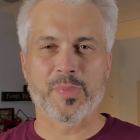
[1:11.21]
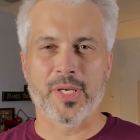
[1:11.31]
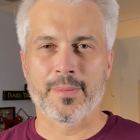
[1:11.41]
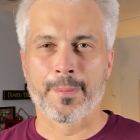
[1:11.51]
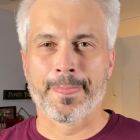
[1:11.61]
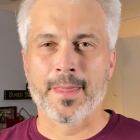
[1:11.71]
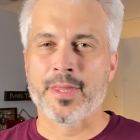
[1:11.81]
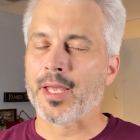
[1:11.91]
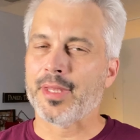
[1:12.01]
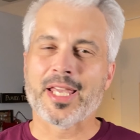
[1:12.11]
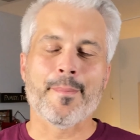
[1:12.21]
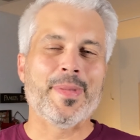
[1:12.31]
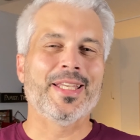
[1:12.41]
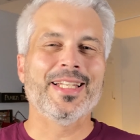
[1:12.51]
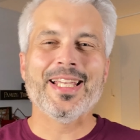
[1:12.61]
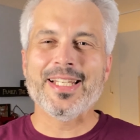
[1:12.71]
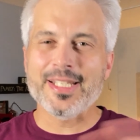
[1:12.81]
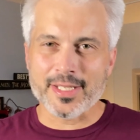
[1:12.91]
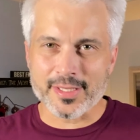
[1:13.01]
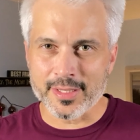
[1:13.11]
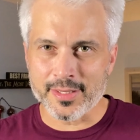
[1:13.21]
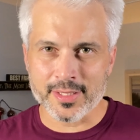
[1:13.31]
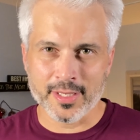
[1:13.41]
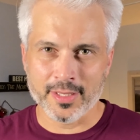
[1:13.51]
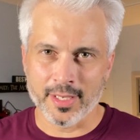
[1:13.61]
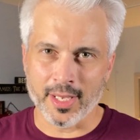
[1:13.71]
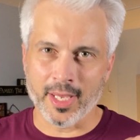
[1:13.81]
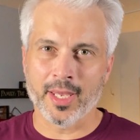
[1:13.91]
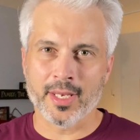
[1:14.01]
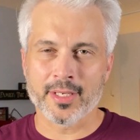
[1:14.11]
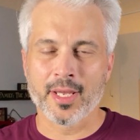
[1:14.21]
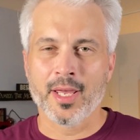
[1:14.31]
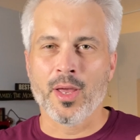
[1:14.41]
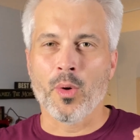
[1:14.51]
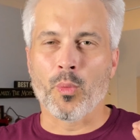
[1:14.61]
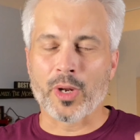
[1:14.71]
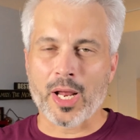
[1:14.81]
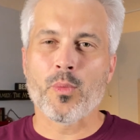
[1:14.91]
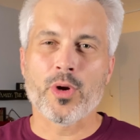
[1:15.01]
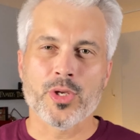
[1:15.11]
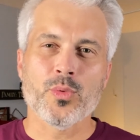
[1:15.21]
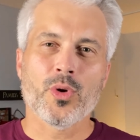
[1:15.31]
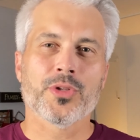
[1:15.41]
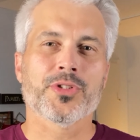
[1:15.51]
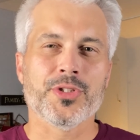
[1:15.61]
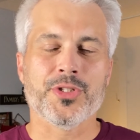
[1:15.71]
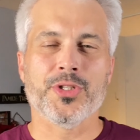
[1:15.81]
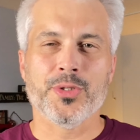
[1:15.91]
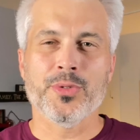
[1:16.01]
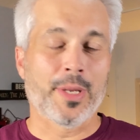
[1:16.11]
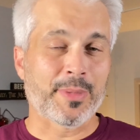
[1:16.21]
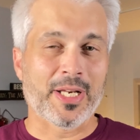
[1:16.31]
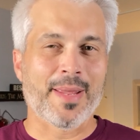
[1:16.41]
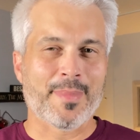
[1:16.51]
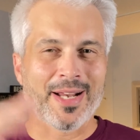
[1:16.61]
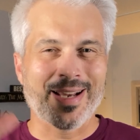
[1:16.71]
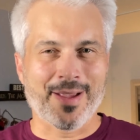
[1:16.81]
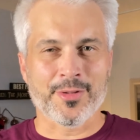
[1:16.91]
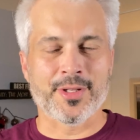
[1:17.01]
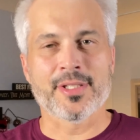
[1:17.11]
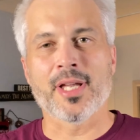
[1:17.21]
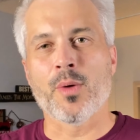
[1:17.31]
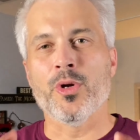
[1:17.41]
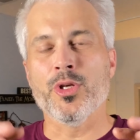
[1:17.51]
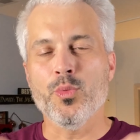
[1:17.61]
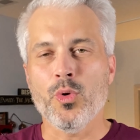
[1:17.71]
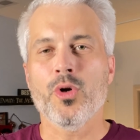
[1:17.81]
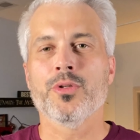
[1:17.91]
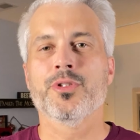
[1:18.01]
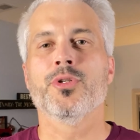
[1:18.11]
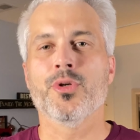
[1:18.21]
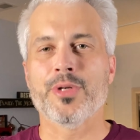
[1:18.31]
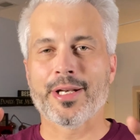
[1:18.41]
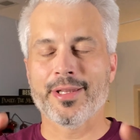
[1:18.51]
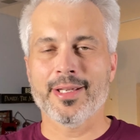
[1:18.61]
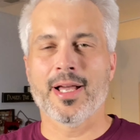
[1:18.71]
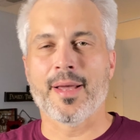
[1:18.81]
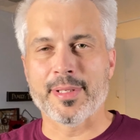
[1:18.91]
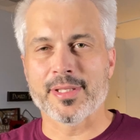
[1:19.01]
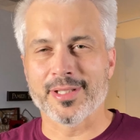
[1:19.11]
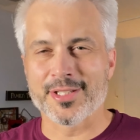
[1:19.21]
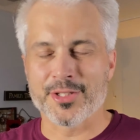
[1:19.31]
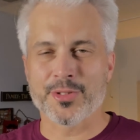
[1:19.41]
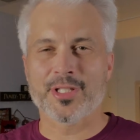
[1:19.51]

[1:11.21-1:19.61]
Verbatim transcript: be? Now they could be at any distance, and what I want you all to do, and I'm going to name mine after this, I want you all to go down in the comments, list your